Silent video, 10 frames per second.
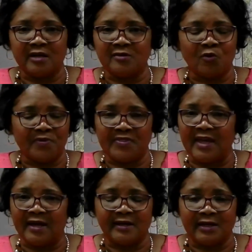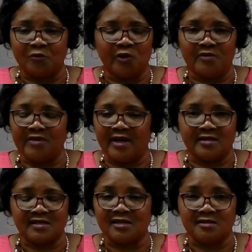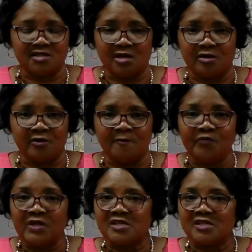there with that and where that is concerned.